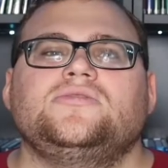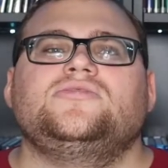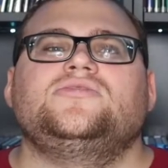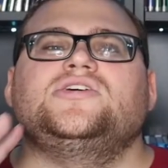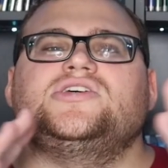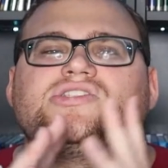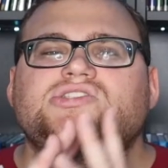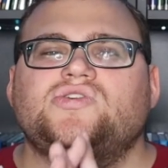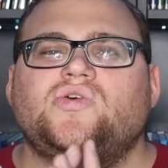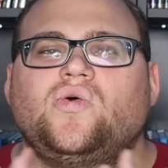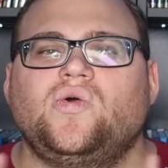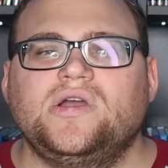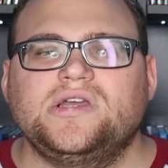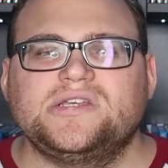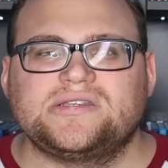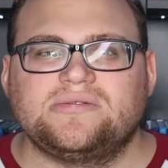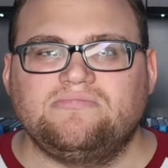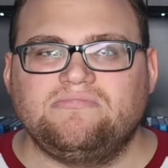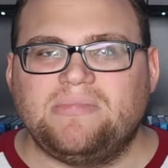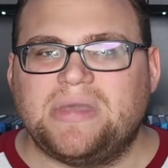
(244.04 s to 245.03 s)
the score
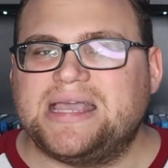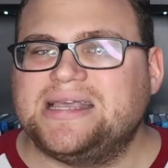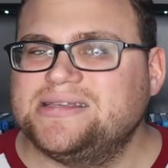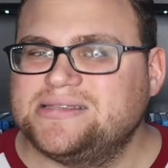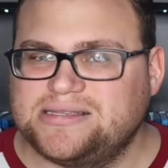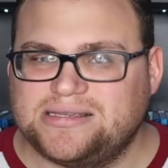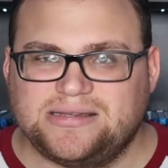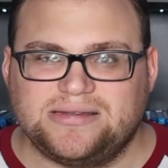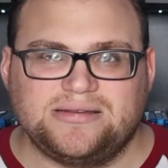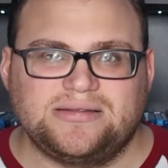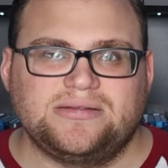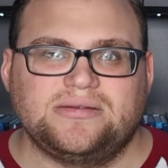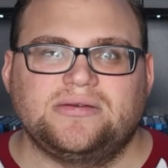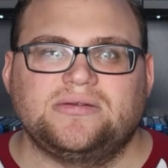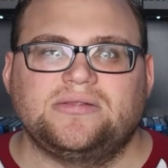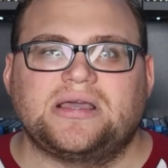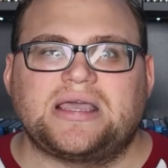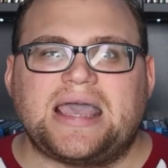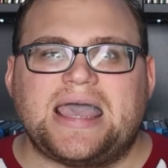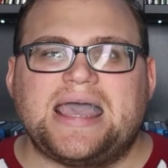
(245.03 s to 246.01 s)
is amazing,
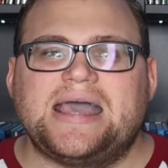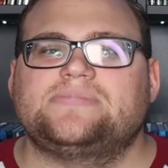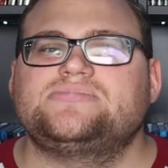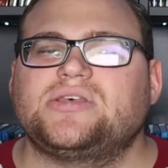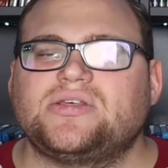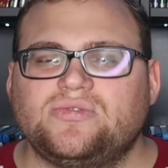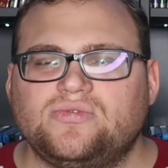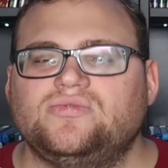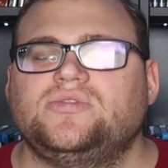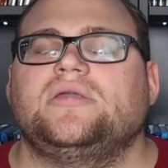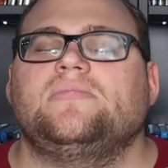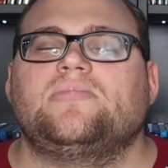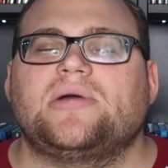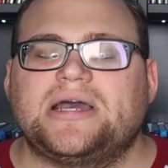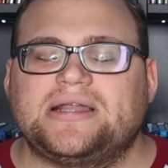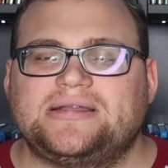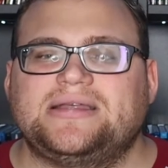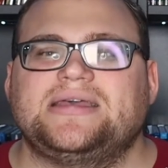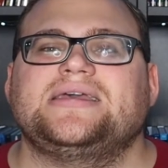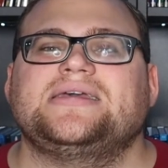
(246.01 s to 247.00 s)
like absolutely
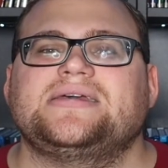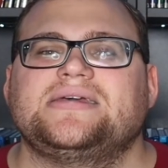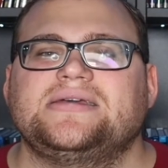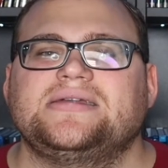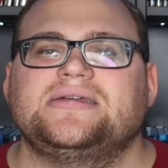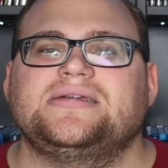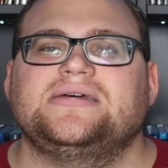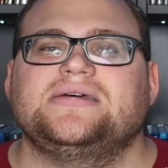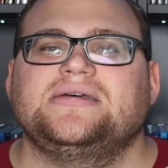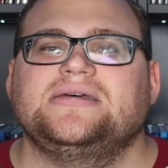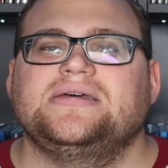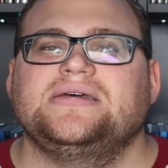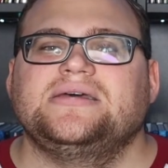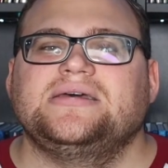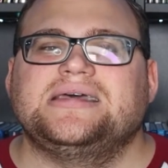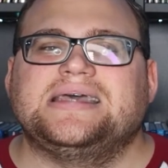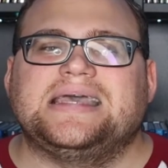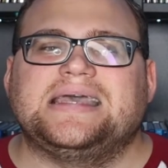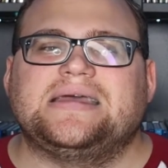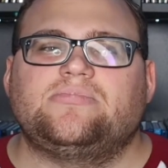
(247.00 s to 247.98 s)
breathtaking.
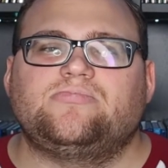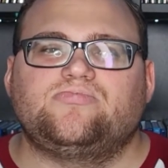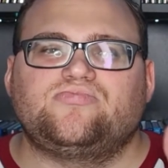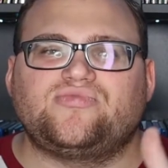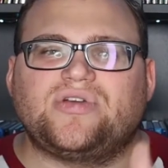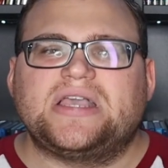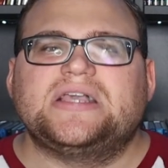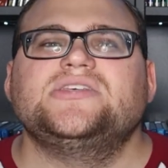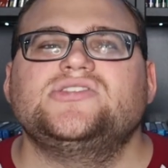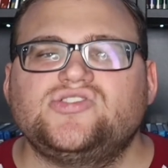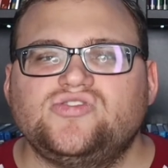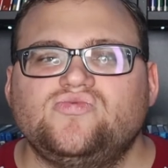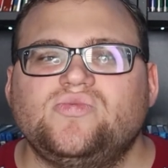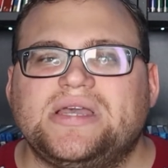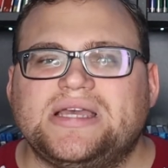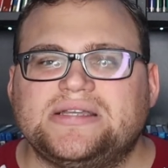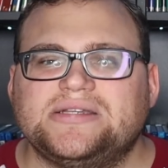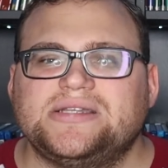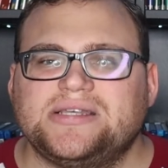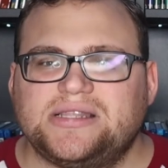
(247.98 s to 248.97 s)
It brings you
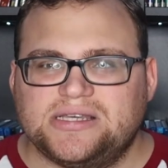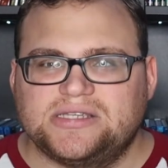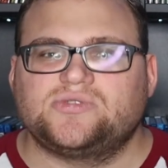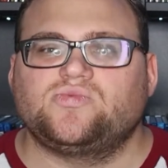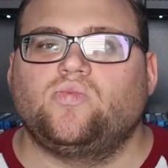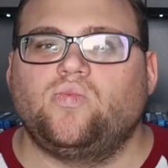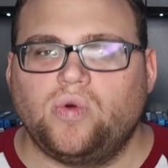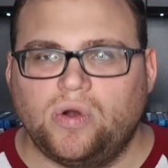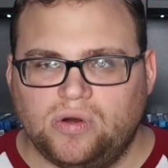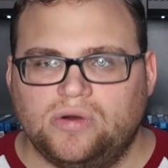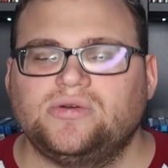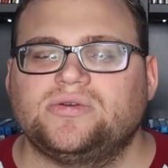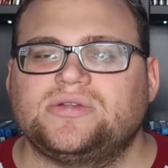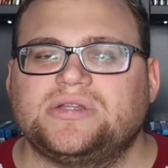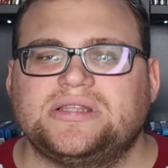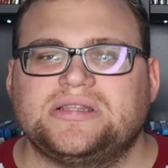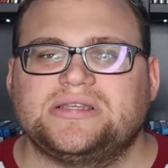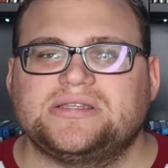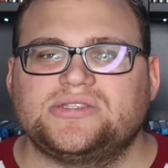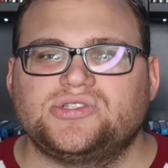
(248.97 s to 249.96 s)
into this world
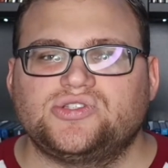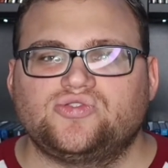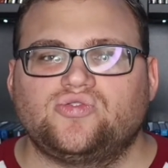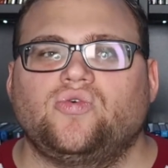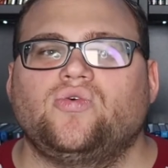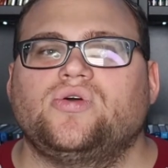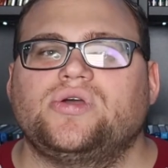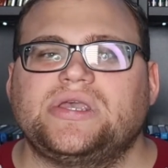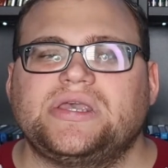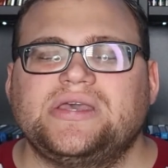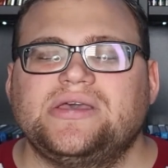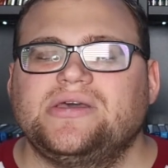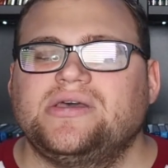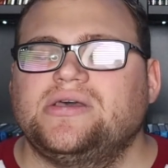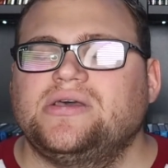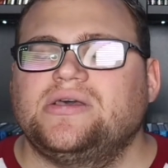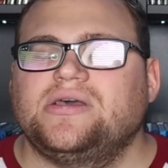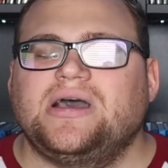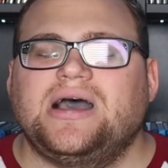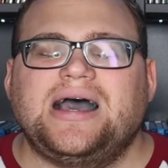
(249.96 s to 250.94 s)
and this story.
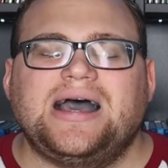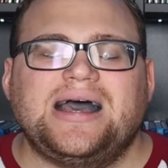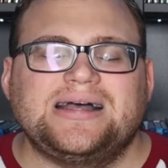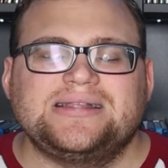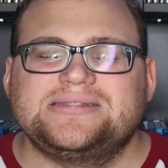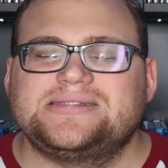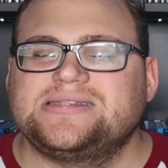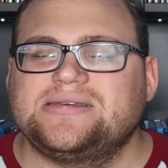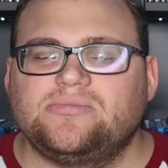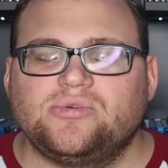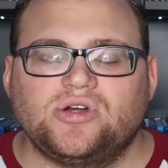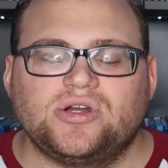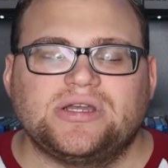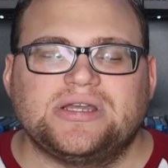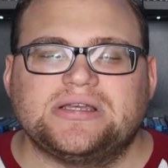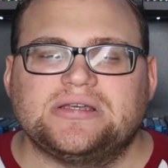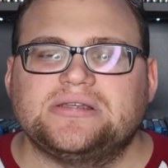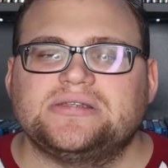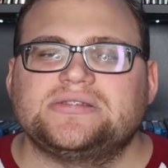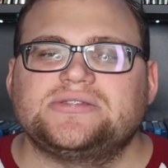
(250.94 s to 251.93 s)
Hans Zimmer
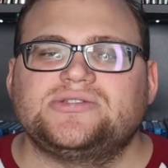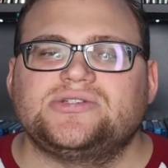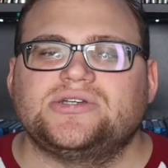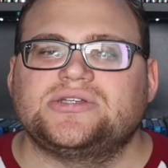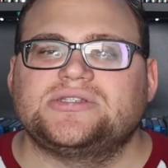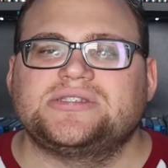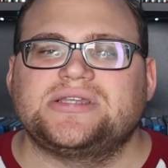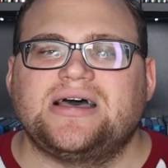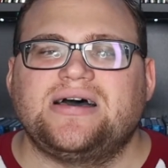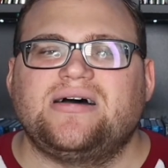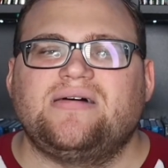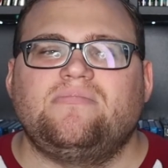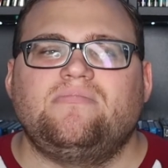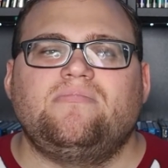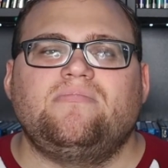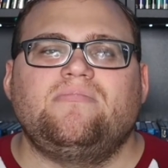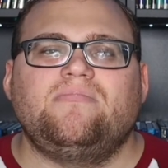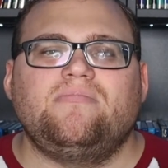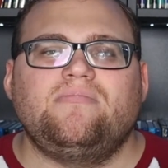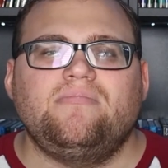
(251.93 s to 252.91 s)
is just a
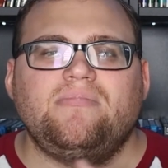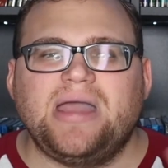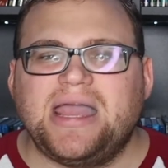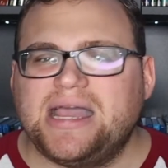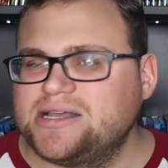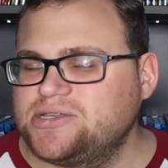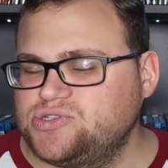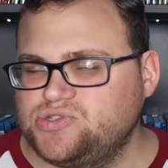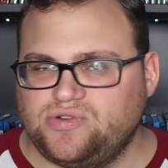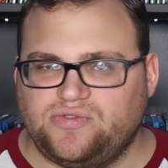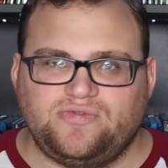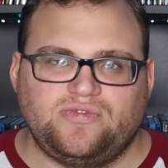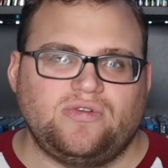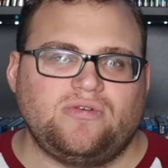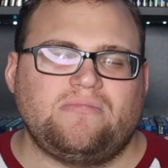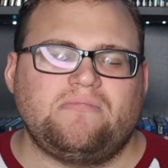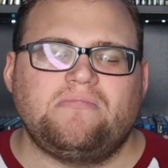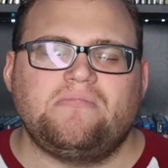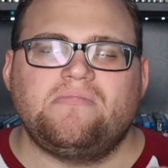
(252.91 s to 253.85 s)
masterful